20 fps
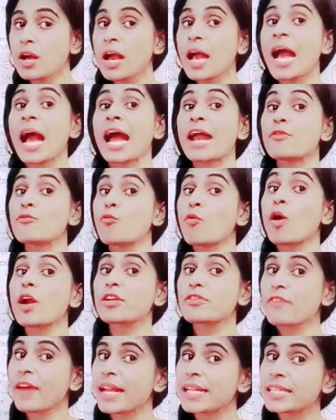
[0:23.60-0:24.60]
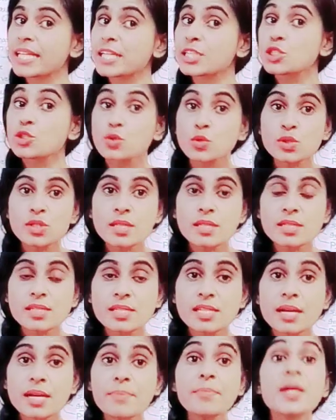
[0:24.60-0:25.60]
And what were the two systems?
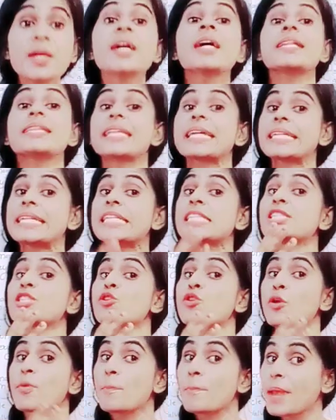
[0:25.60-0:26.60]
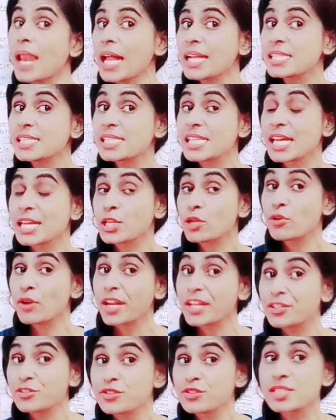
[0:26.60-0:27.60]
That is your blood
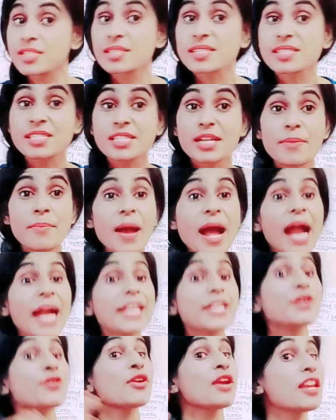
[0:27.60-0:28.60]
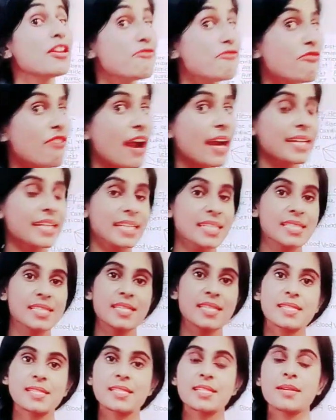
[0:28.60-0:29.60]
circulatory system and your lymphatic
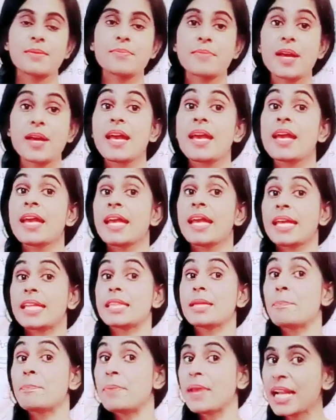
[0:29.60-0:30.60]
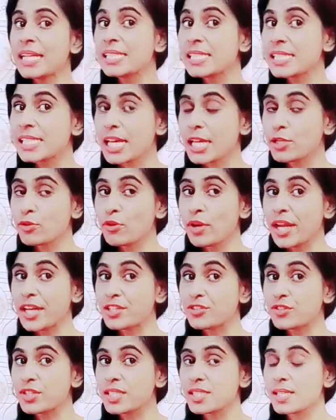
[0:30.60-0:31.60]
system. In the blood
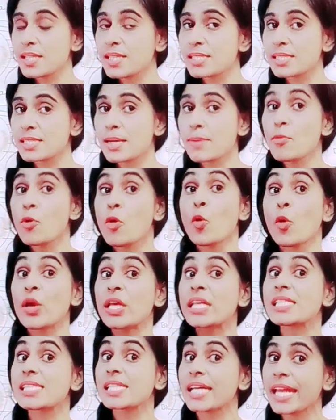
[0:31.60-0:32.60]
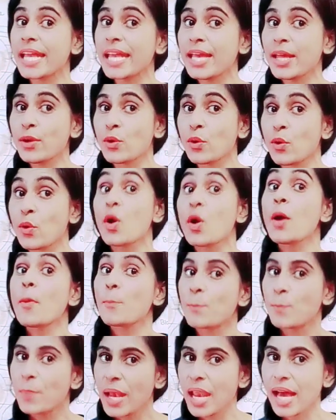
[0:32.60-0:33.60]
circulatory system, who is the hero?
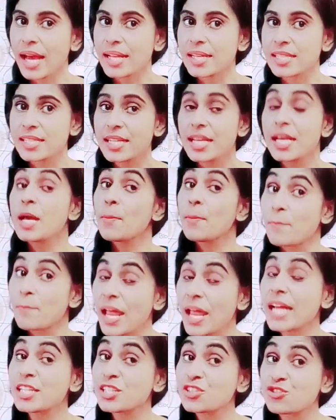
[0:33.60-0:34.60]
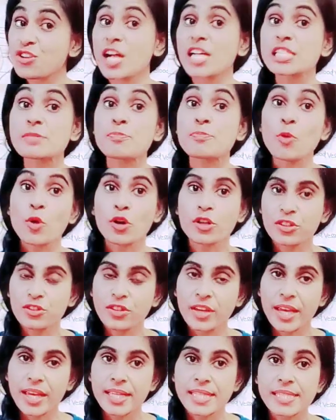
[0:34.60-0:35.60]
Blood. Blood transport
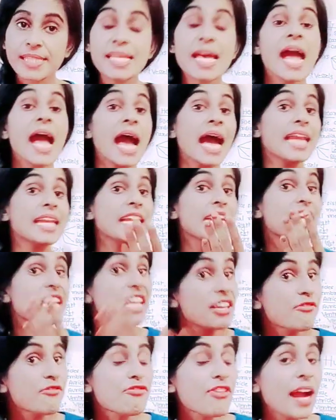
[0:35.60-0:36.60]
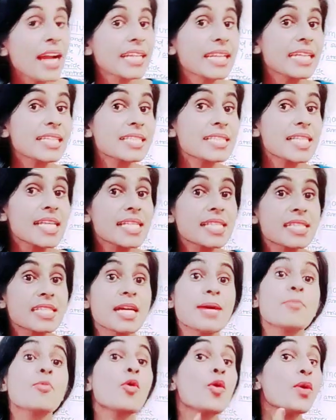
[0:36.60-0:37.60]
things. And in lymphatic
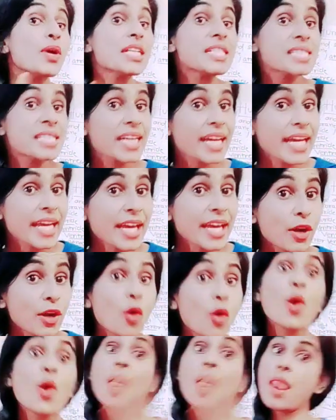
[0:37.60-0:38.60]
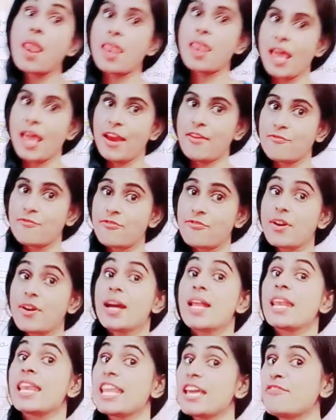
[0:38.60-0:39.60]
system, who is the hero? Lymph.
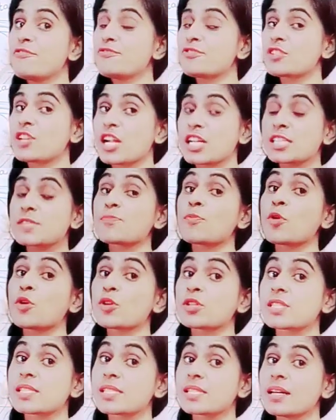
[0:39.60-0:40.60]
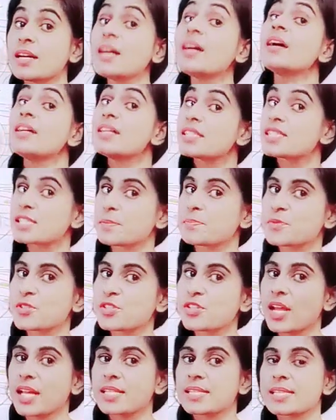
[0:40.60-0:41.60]
Lymph transports the
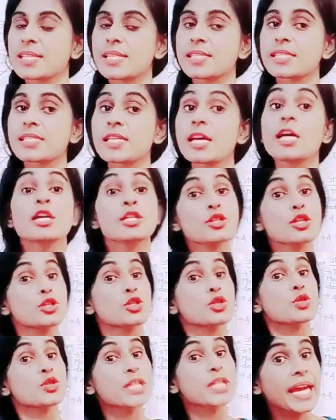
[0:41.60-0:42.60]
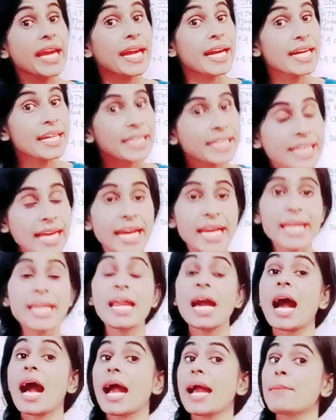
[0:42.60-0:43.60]
substances. So today again
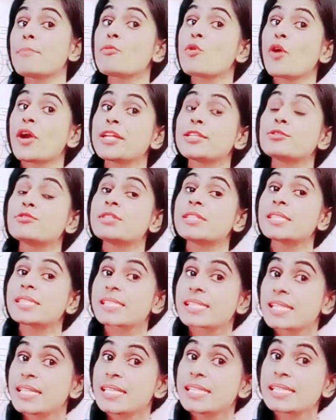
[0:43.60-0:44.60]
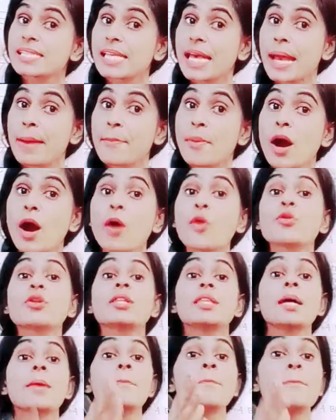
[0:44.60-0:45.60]
I am going to discuss about
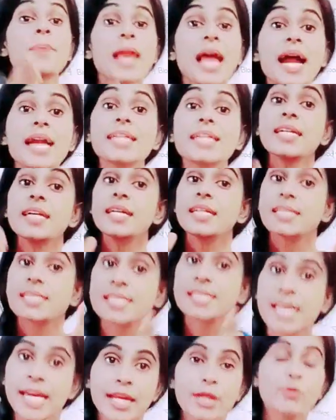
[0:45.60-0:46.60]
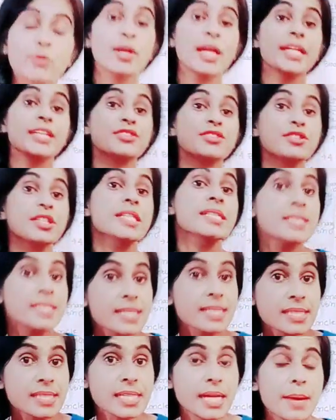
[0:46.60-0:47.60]
the blood circulatory
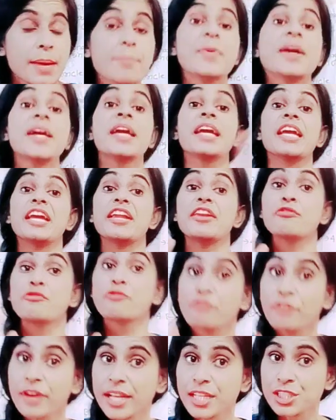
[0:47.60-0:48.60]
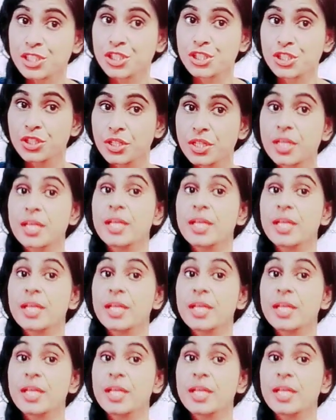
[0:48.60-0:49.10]
system in which